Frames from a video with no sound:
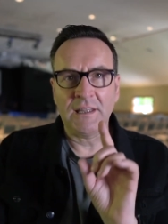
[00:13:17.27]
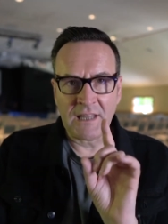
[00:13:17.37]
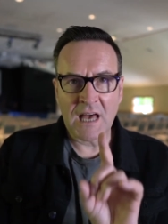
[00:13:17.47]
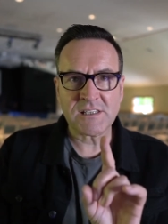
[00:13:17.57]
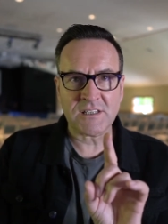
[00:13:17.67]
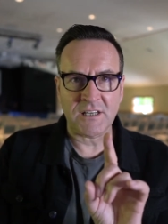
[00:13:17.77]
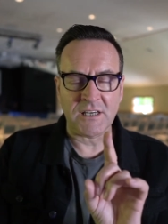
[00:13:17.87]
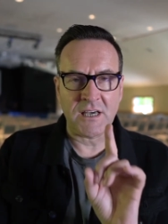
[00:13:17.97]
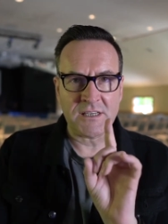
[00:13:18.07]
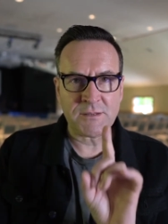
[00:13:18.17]
And
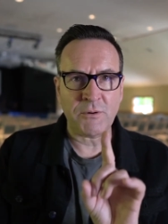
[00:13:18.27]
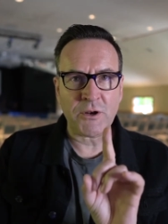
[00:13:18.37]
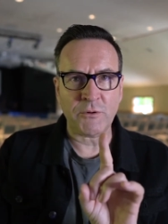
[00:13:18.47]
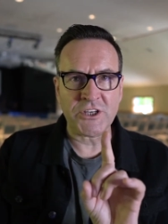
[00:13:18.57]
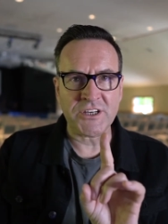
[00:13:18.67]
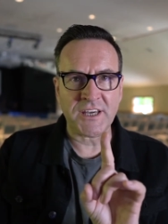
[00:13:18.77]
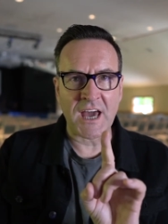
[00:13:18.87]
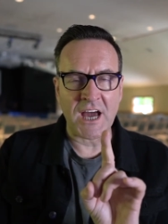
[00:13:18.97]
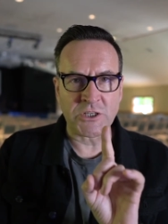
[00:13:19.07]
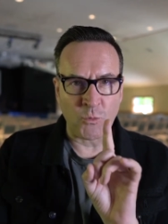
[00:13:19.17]
lastly, here's the point I want you to
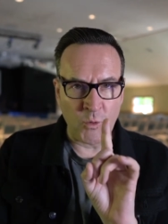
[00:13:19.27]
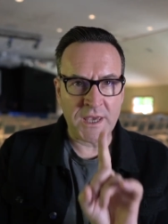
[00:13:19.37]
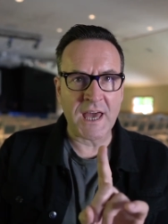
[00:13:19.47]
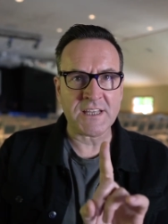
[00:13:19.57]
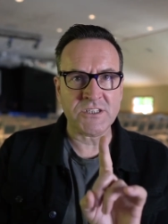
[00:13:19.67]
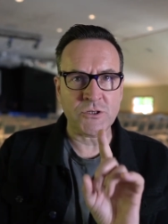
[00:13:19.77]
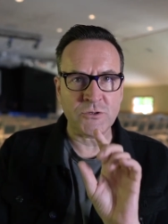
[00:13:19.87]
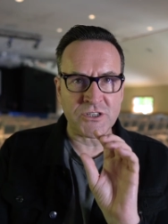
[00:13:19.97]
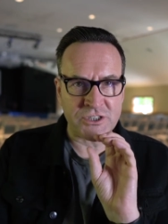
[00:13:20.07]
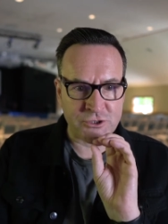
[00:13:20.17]
catch. We get to
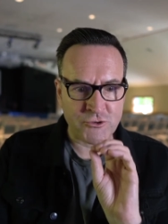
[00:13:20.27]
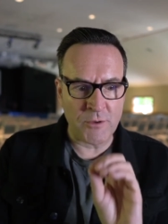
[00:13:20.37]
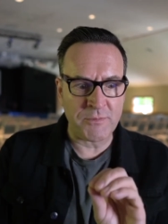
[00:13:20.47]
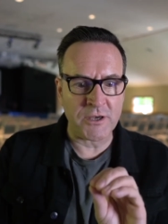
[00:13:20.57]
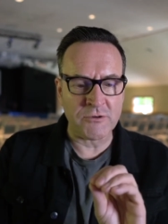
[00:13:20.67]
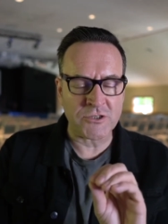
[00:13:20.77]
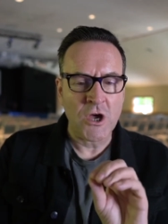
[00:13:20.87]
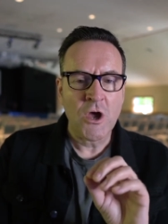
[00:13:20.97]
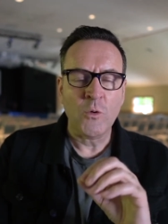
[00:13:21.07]
distribute.